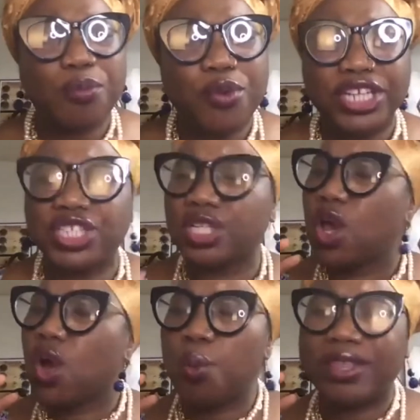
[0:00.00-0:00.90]

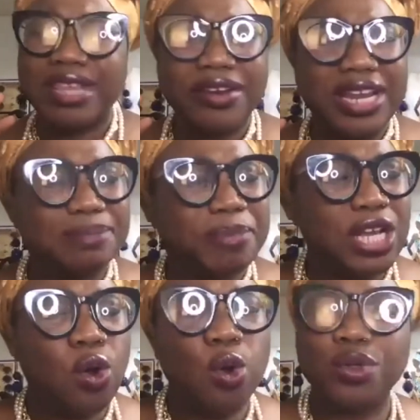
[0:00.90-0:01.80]
oppression, whether it
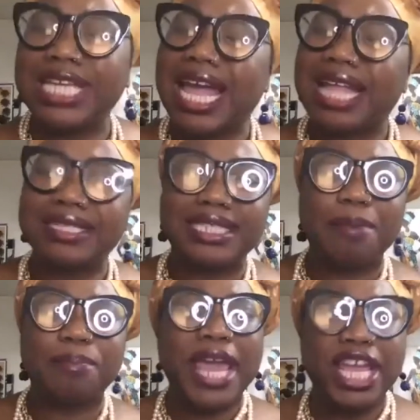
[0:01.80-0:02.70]
be
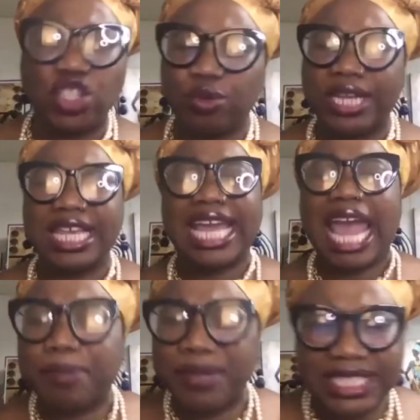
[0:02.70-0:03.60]
colonialism, patriarchy,
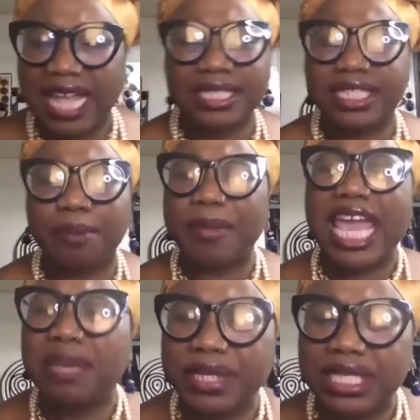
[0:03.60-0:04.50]
capitalism,
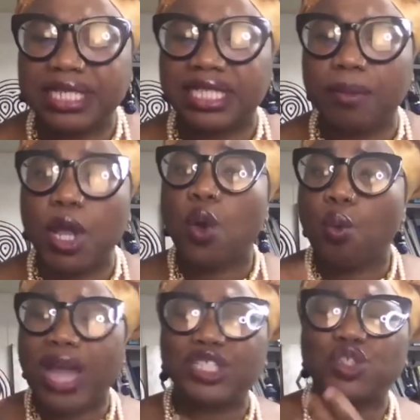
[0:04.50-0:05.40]
ableism,
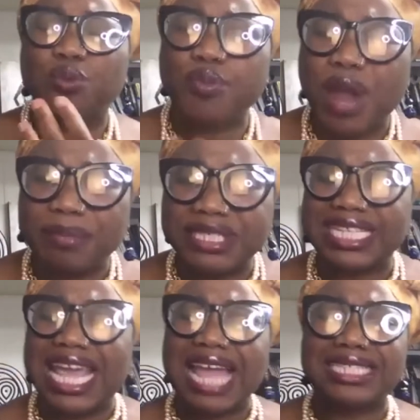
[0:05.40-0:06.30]
white supremacy,
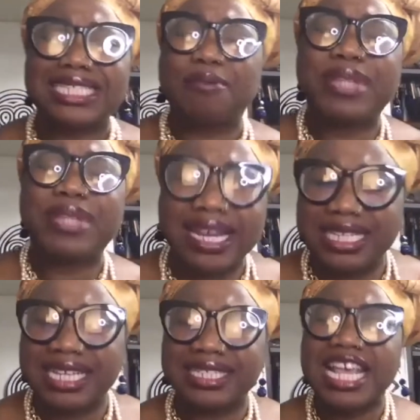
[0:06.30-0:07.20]

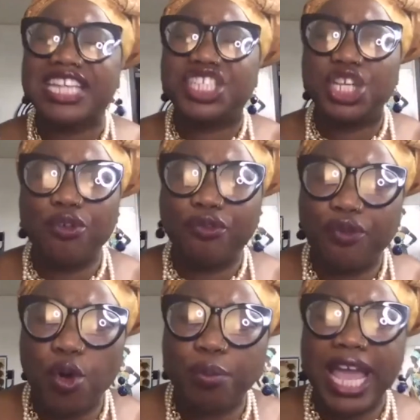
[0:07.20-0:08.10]
anti-Blackness,
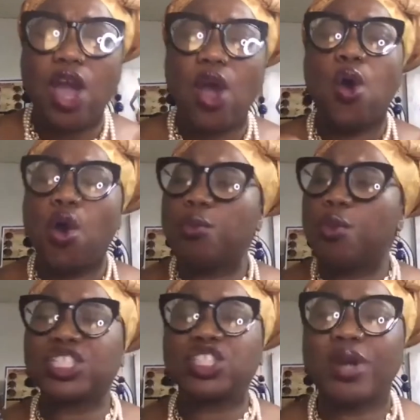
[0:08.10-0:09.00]
xenophobia, homo
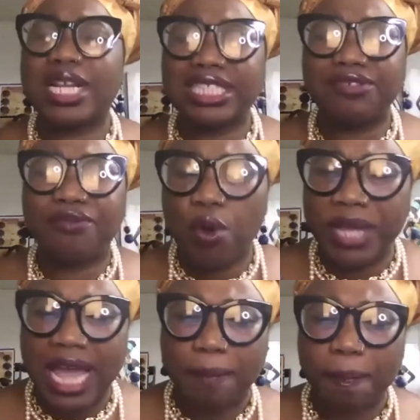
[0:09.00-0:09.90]
and
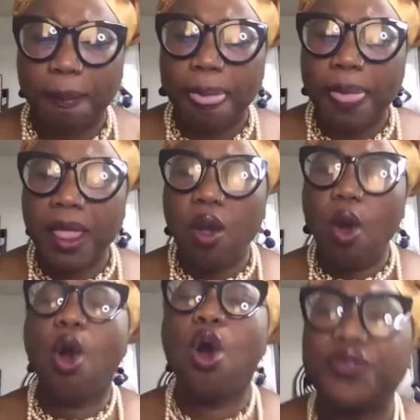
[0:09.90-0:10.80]
transphobia,
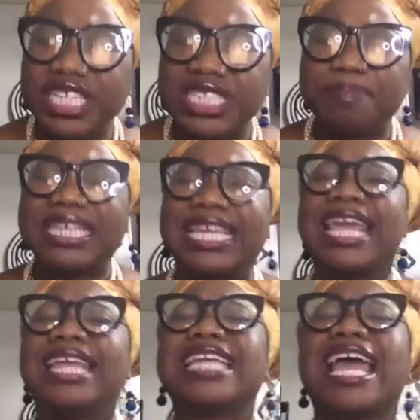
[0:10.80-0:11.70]
all this
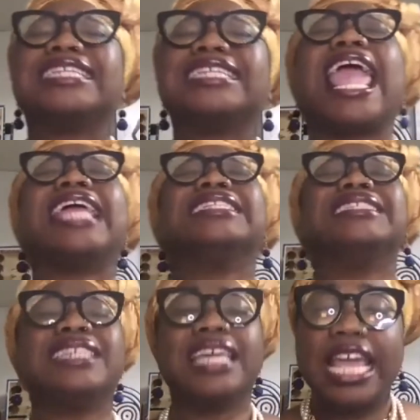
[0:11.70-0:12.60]
begin and
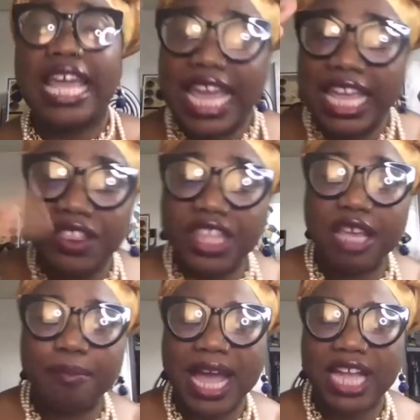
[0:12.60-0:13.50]
end in the
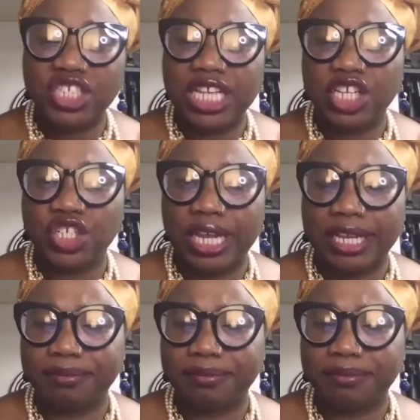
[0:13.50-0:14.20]
imagination.